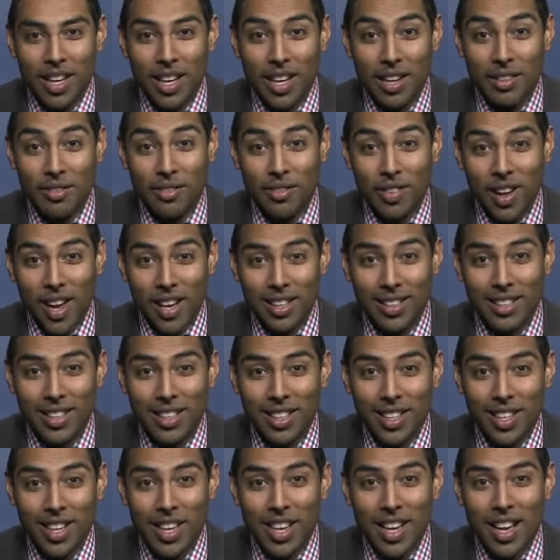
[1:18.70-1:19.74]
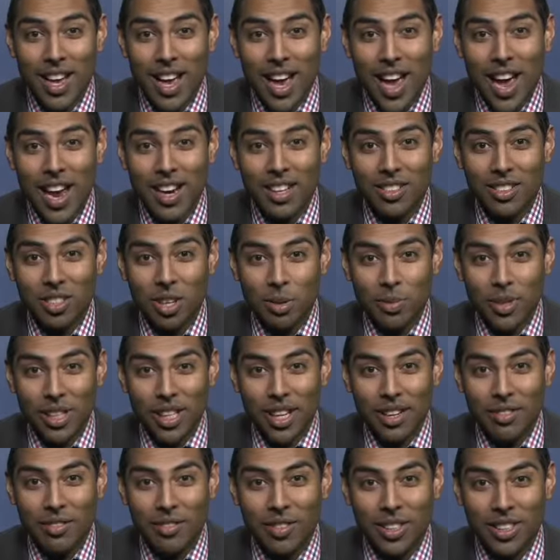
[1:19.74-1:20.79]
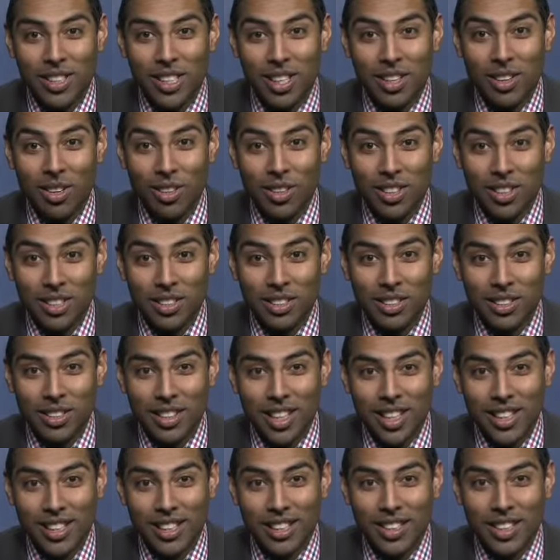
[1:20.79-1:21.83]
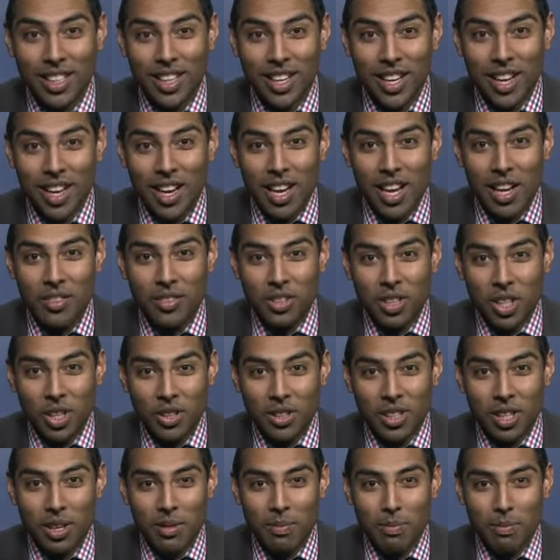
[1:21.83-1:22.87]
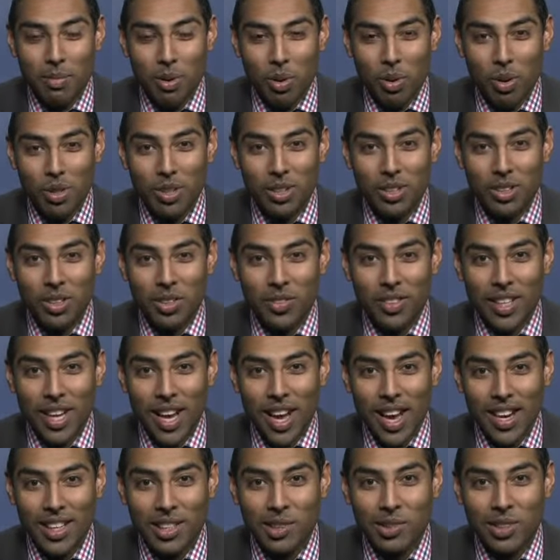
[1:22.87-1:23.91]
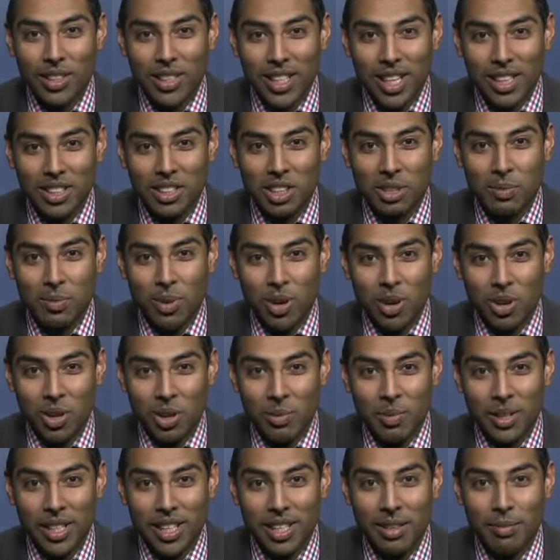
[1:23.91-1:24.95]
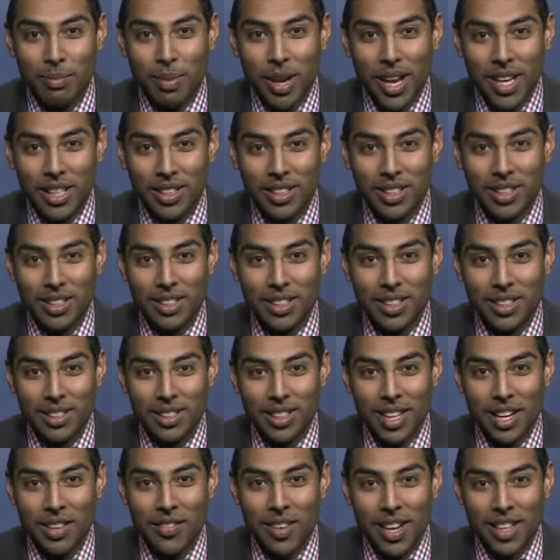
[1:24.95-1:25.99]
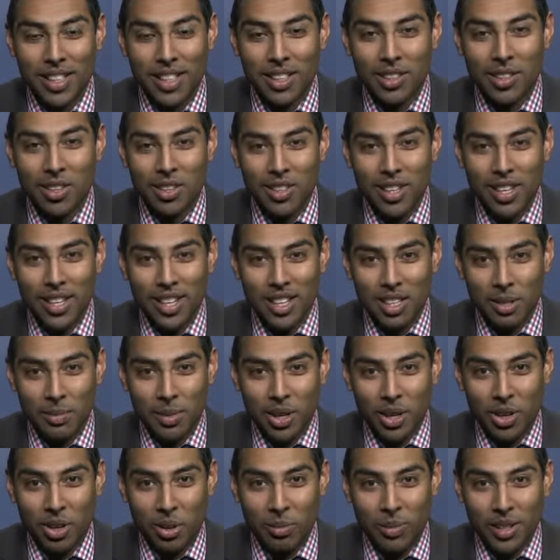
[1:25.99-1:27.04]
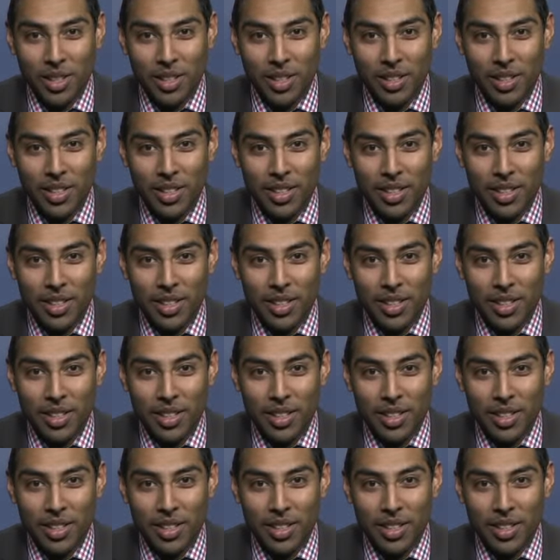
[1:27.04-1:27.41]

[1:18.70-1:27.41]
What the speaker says: In fact, anatomic and physiological studies have shown the importance of an adequate gastric myotomy in patients that have undergone a helimyotomy.